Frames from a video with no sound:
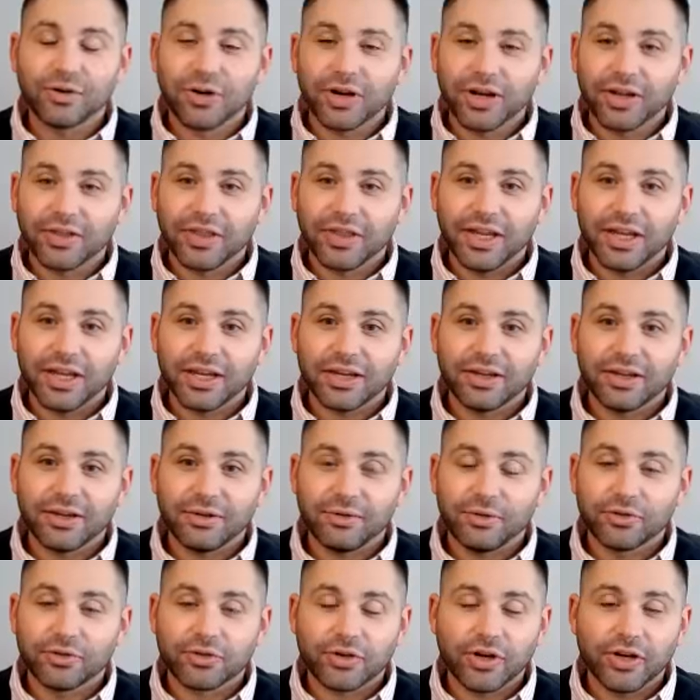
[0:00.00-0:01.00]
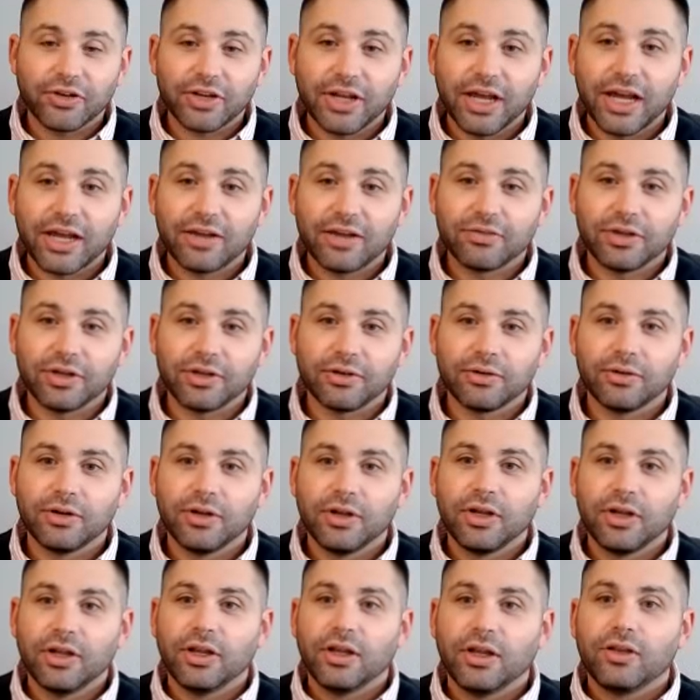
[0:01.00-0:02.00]
great. Thank you. Well, it's great to have you.
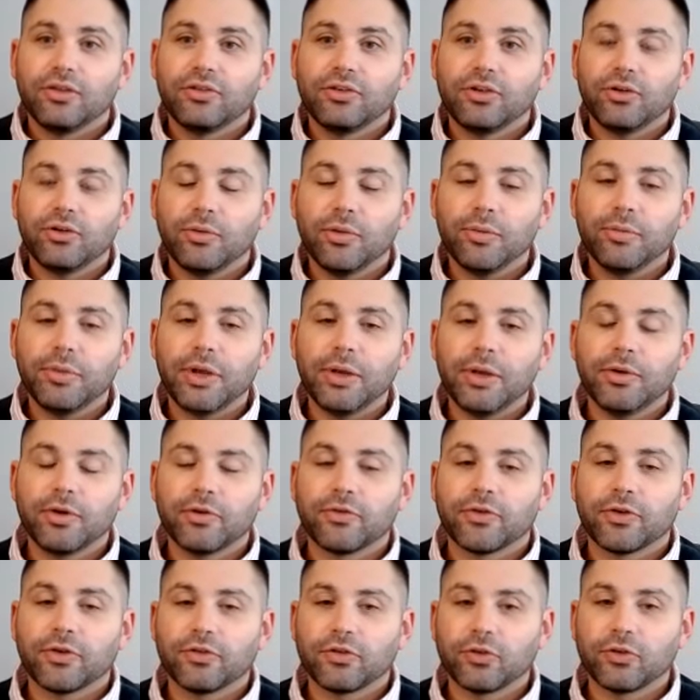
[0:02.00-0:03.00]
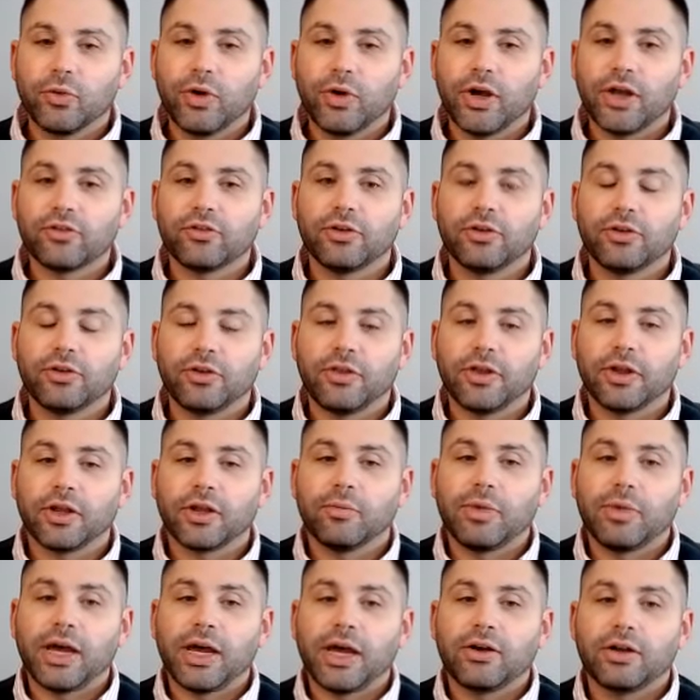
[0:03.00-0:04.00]
So, I mean, maybe a first question to think
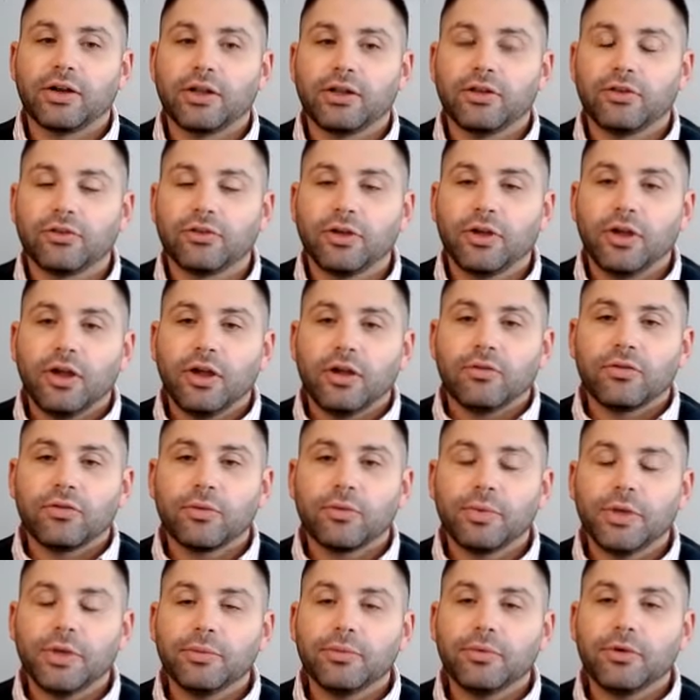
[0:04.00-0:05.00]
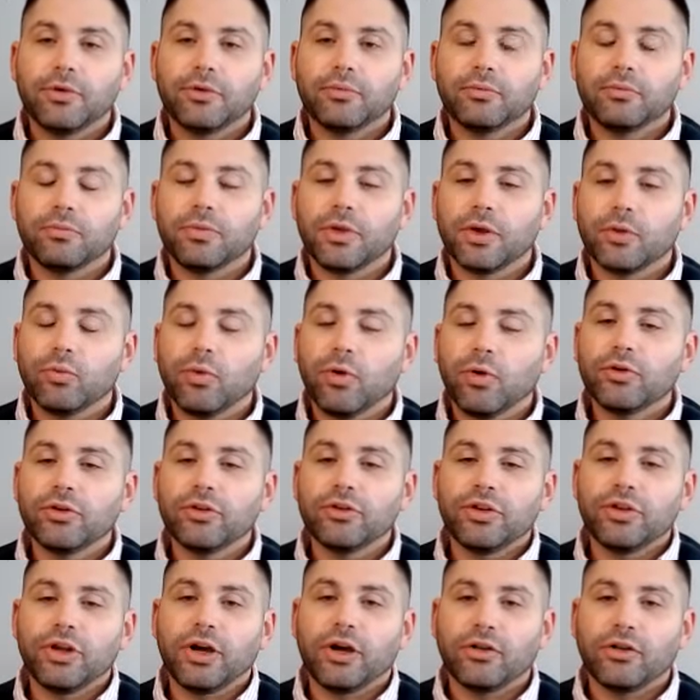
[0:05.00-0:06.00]
about is for people, like, what would
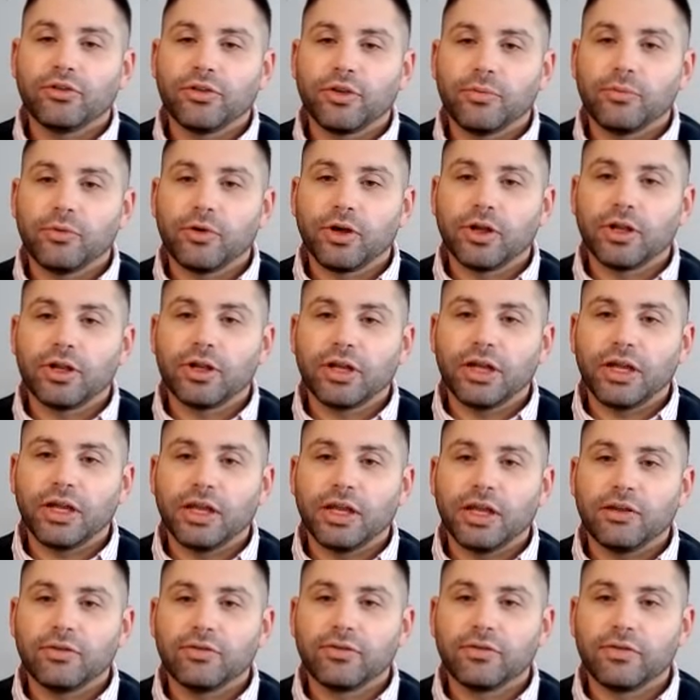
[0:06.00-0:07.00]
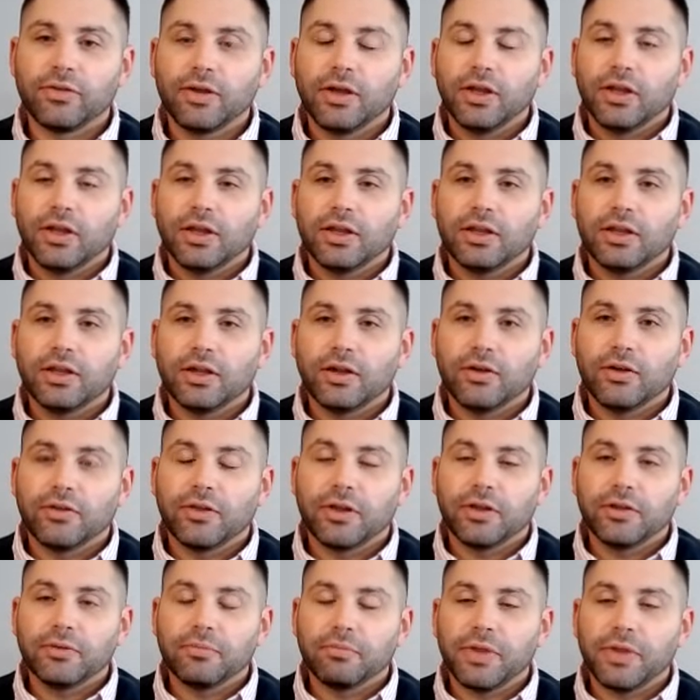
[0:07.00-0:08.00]
you tell someone if you know
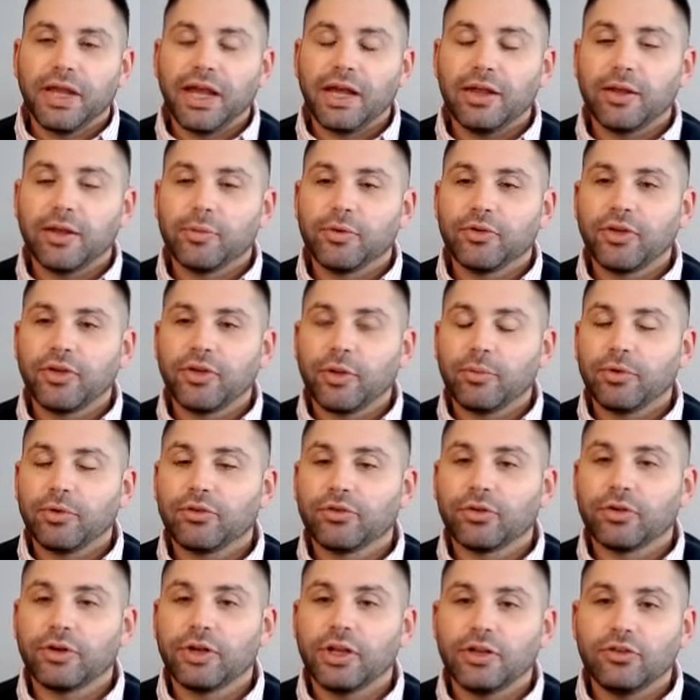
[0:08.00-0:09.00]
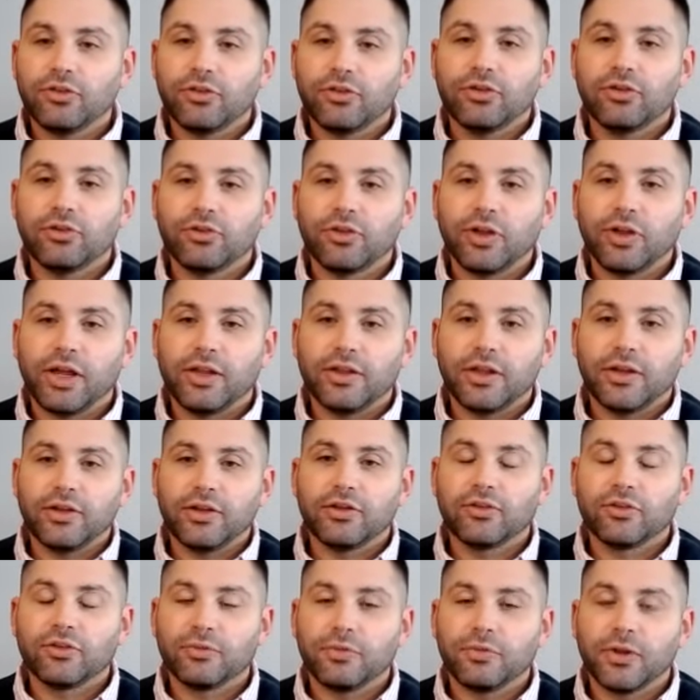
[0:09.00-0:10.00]
they they they present with certain issues and they
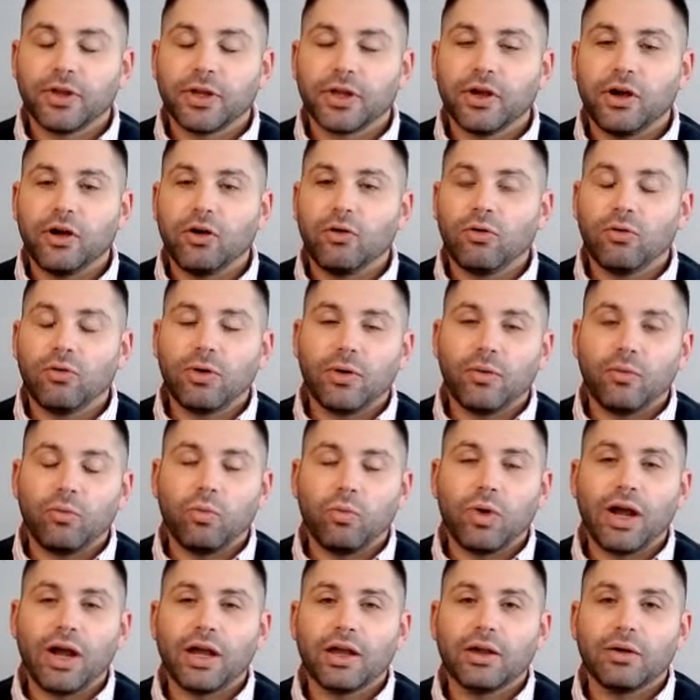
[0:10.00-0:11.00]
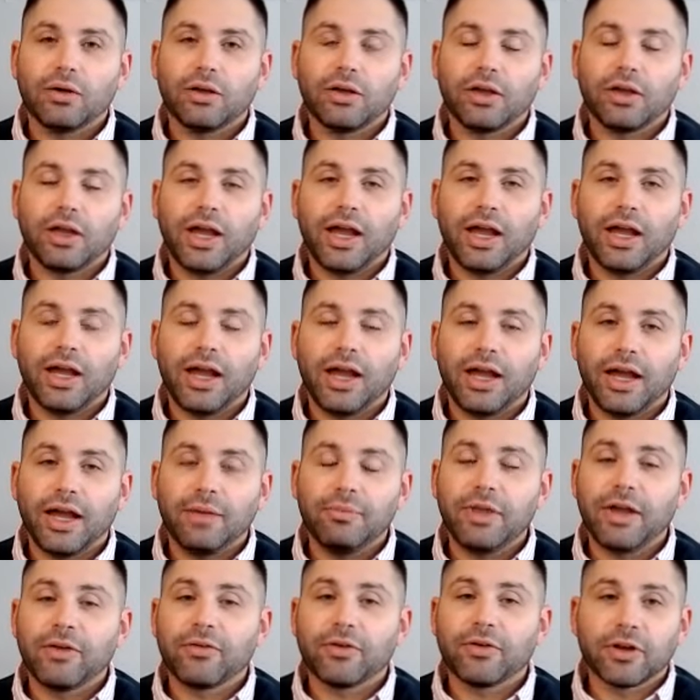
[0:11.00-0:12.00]
just feel like oh what
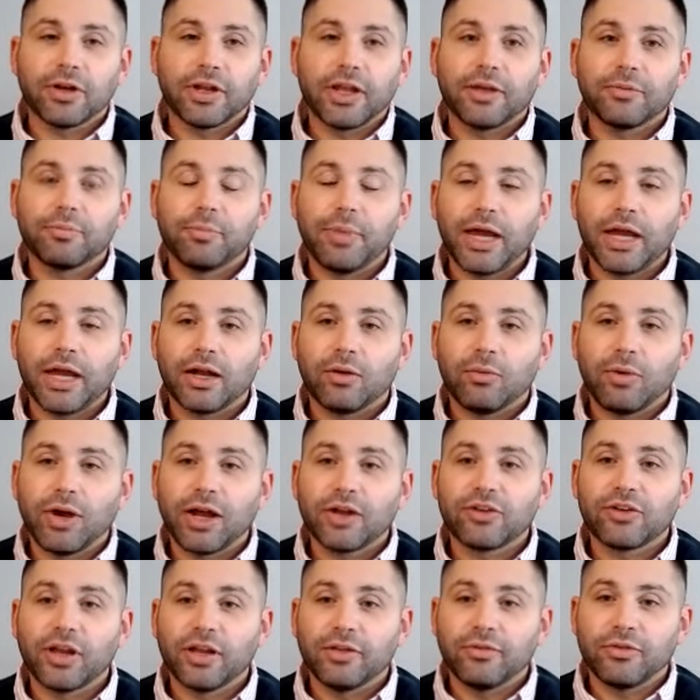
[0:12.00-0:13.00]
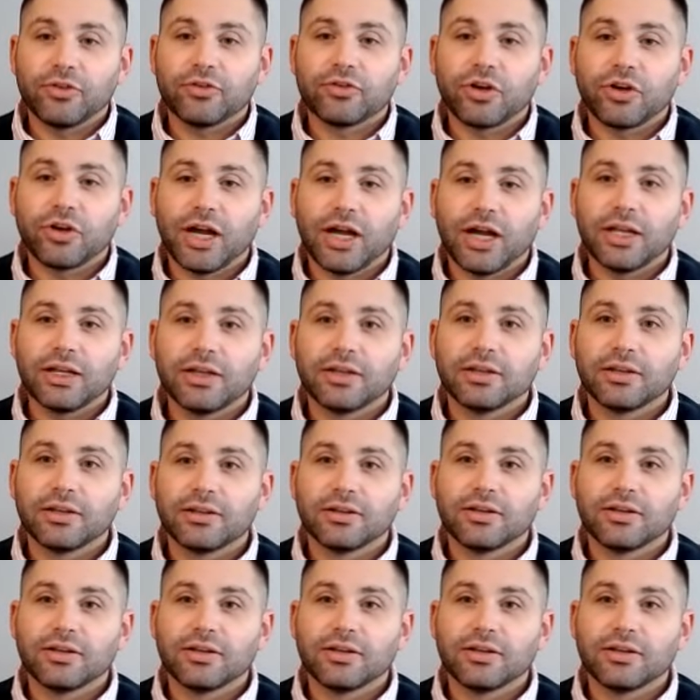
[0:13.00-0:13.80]
i'm never going to get better why should i even try